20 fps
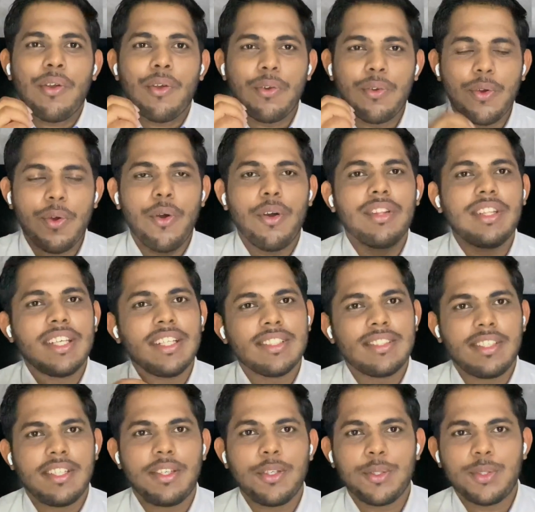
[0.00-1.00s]
go on the
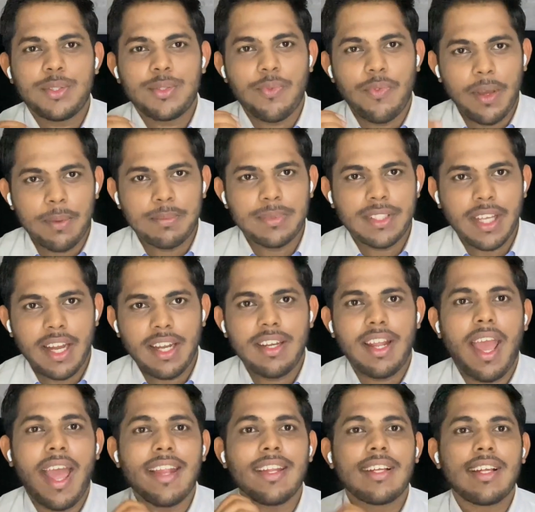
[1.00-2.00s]
Institute's website
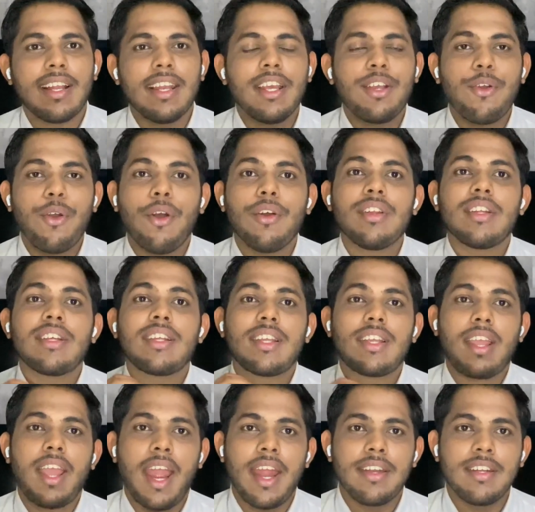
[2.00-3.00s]
and click on
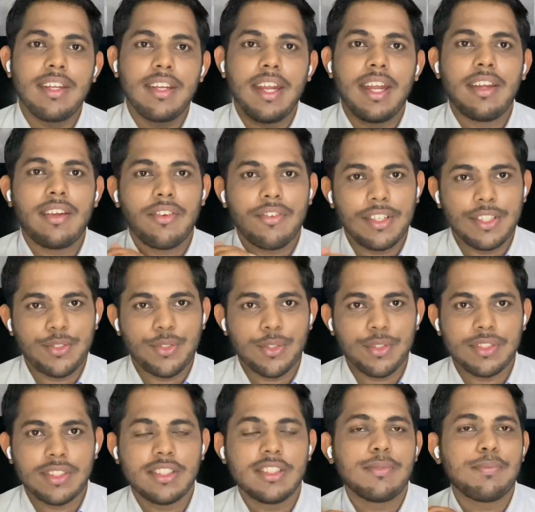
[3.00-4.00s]
Candidate
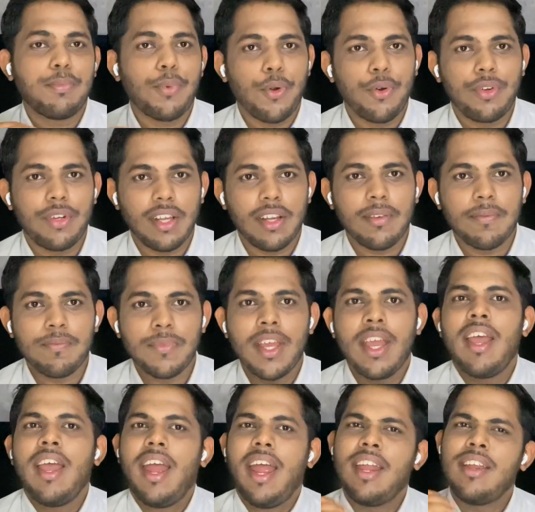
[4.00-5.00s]
Resources Portal,
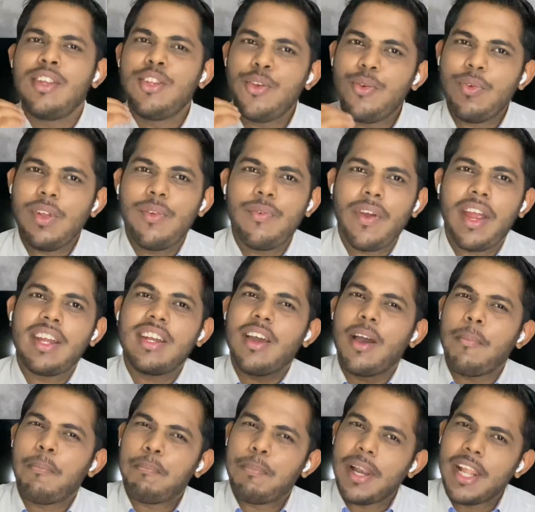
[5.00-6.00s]
and you will find a
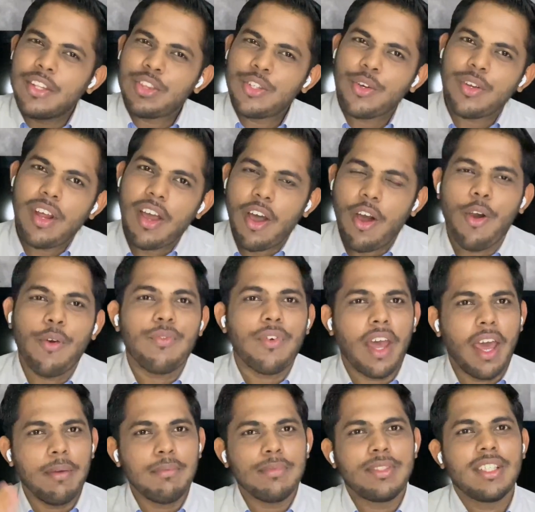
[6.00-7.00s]
plethora of
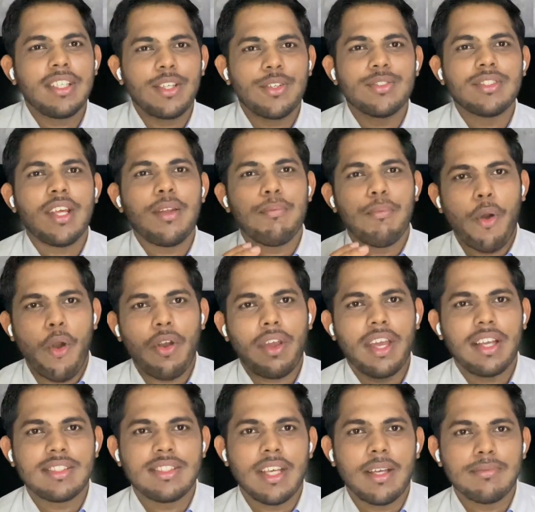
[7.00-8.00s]
MCQs and mock
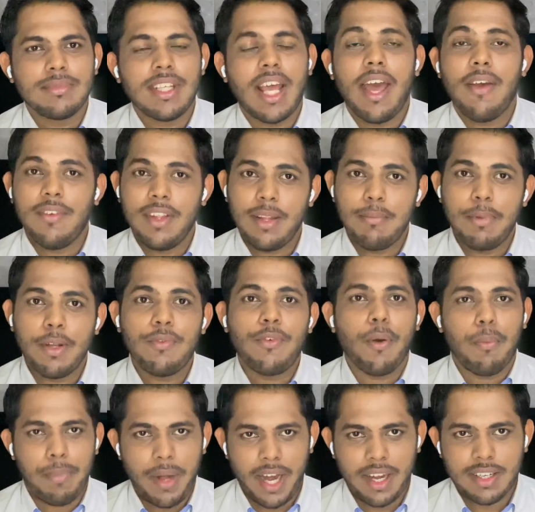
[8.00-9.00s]
exams available for
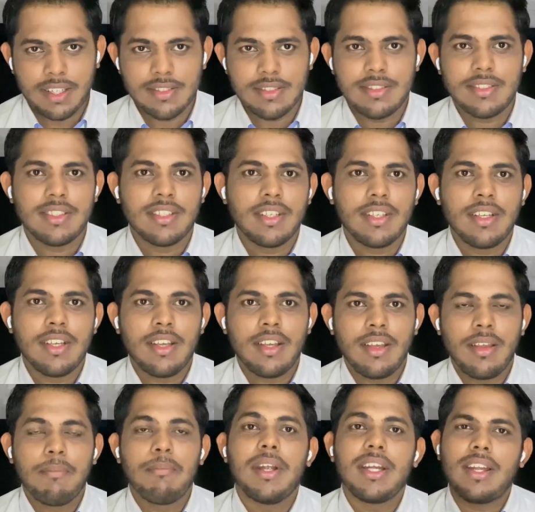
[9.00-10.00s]
practice.
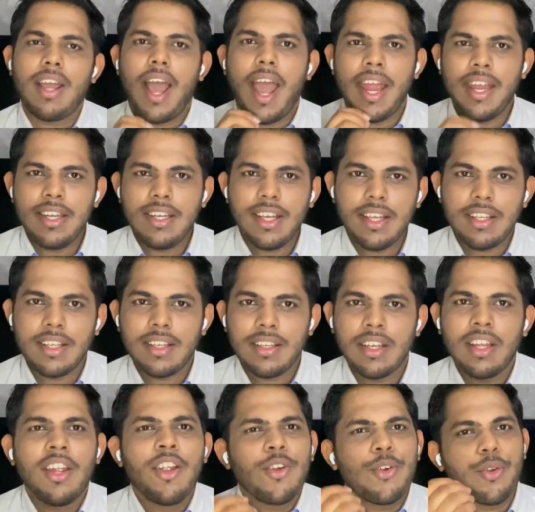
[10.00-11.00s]
But ideally,
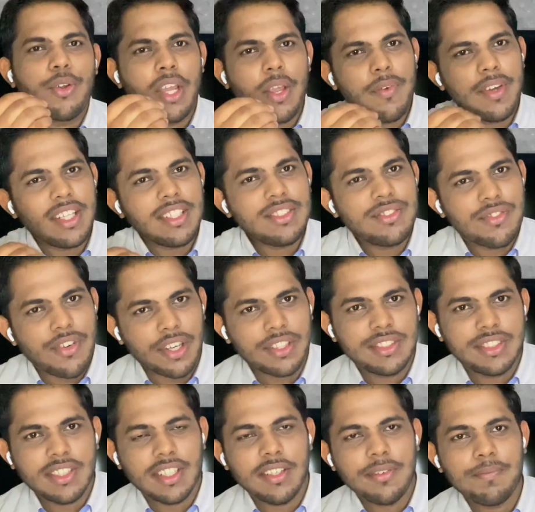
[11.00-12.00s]
to give it a
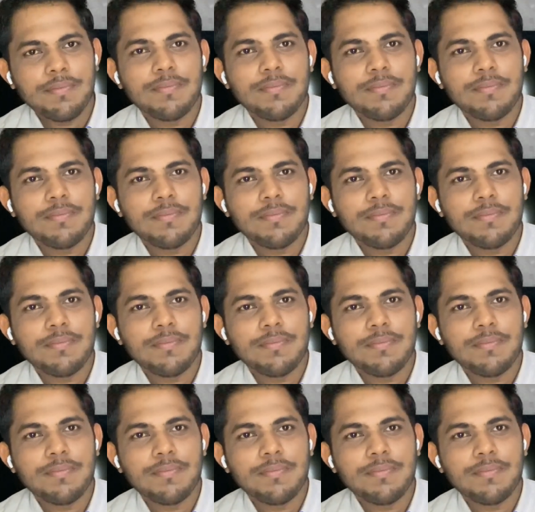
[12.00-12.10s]
structure,